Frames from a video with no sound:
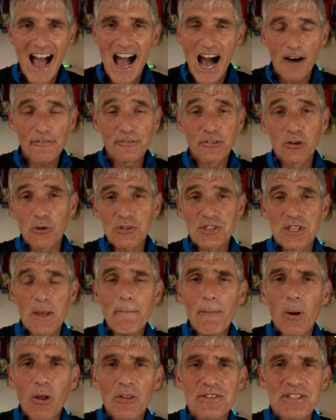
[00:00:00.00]
Of course,
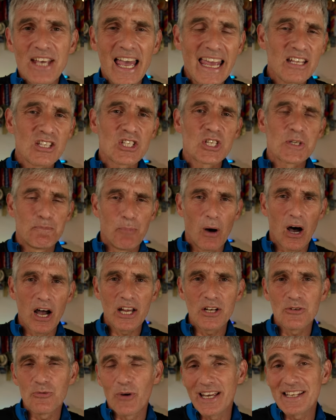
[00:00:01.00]
the Montane
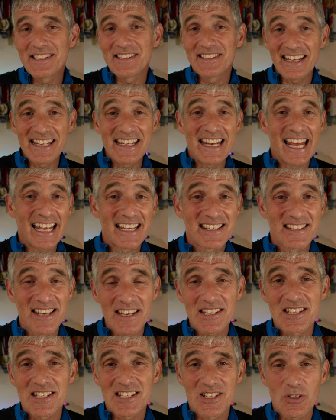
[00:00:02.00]
Spine Race didn't
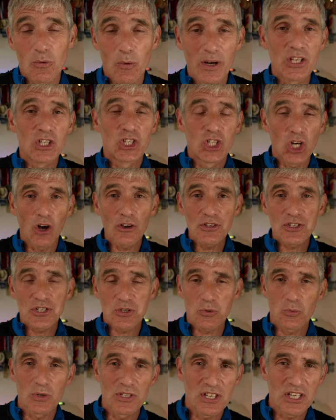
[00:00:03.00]
exist when
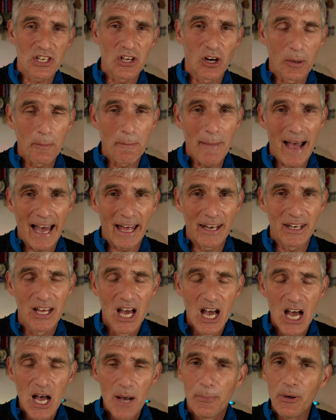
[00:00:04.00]
Joss was a young man,
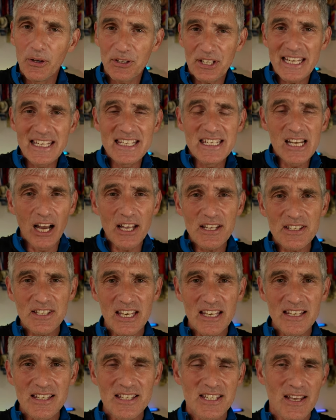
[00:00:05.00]
but in
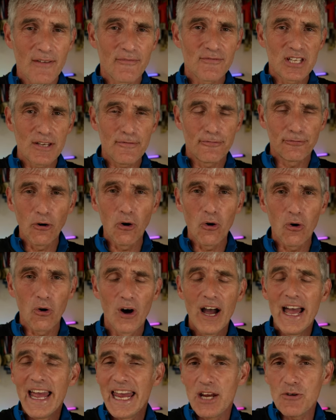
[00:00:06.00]

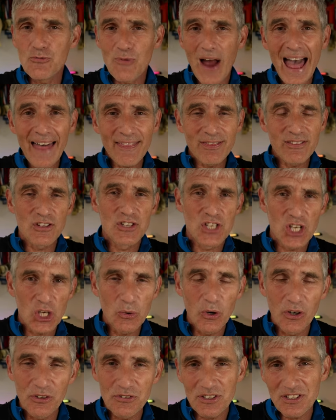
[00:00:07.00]
1974, he ran the
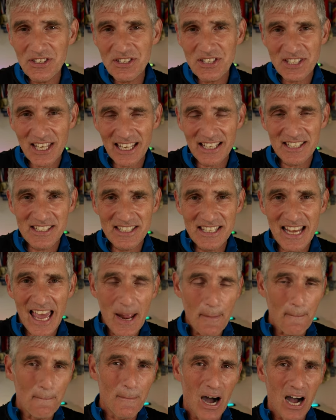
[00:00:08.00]

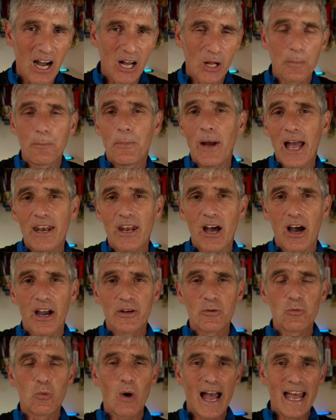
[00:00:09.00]
268-mile
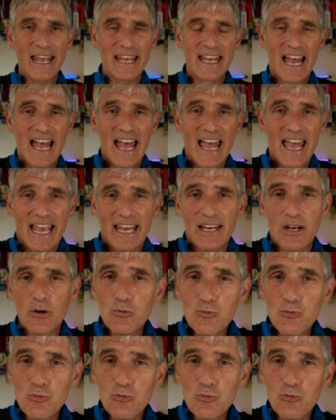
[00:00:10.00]
Pennine Way in a